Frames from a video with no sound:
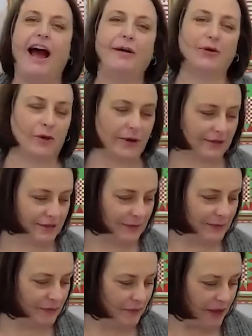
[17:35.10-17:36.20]
I'm going to.
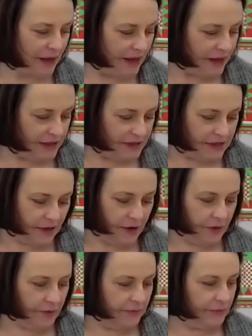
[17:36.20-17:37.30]

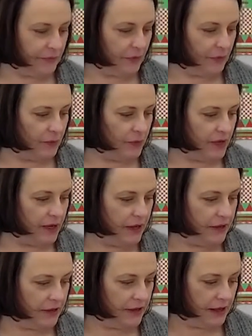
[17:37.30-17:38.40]
So,
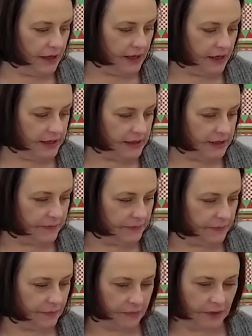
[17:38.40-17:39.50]
with these
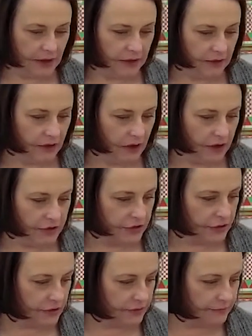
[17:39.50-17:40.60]

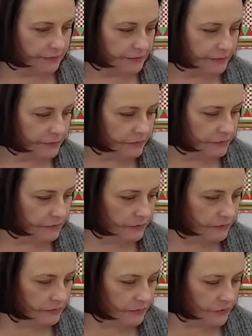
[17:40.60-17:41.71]
larger
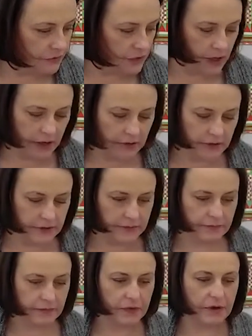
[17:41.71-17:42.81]
triangles,
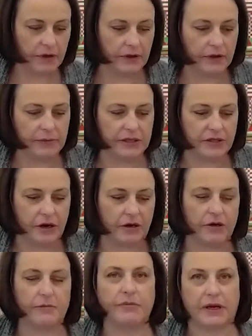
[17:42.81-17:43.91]
they're a little bit
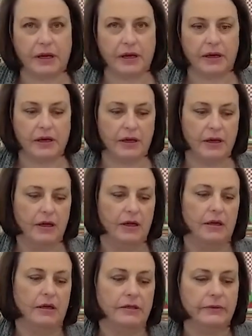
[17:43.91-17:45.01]
darker pink.
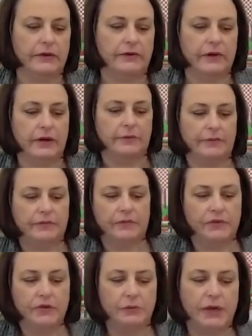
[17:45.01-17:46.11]
So we have
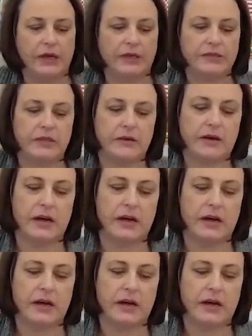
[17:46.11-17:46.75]
two pinks that are